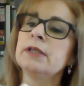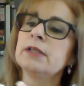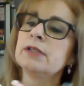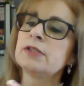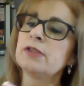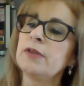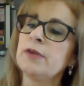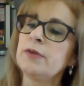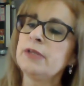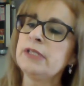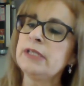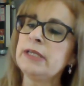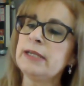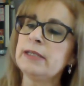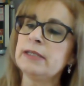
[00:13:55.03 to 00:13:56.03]
So there is
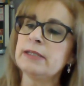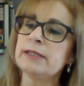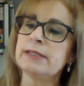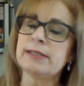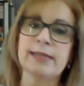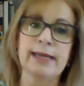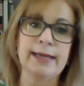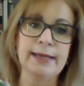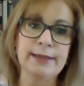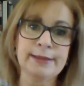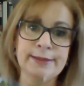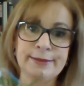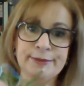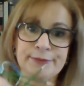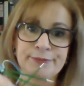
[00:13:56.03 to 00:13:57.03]
an end in
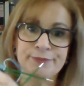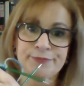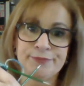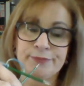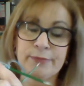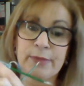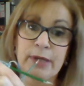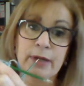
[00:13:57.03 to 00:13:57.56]
sight, I